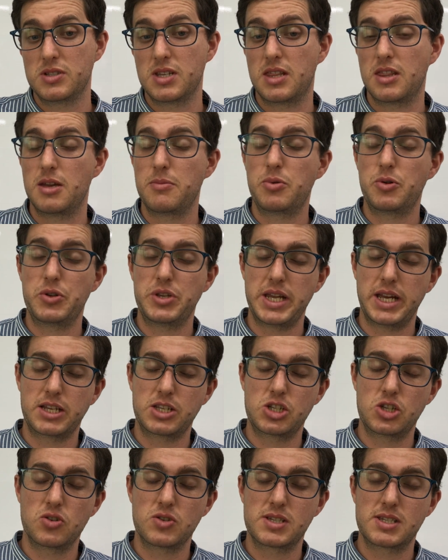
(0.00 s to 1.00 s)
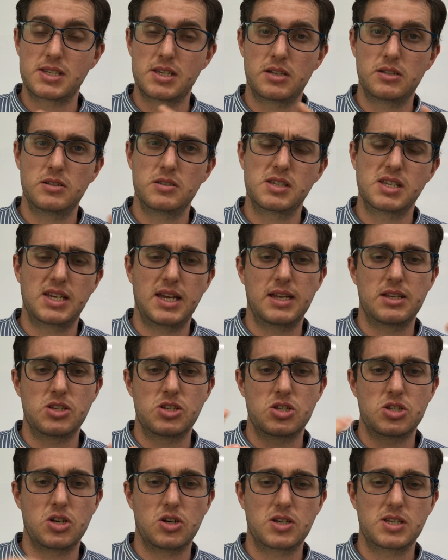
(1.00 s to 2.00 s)
and they protect your cells
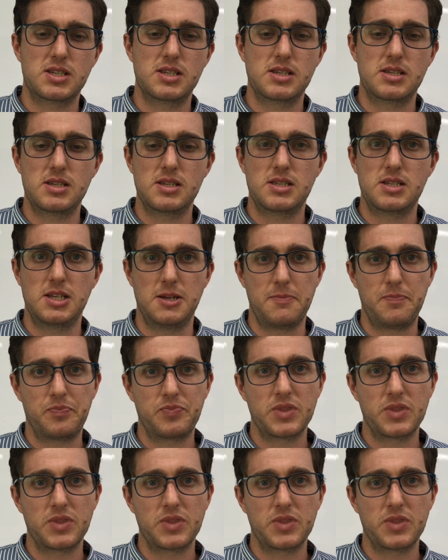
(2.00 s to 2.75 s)
against toxicity.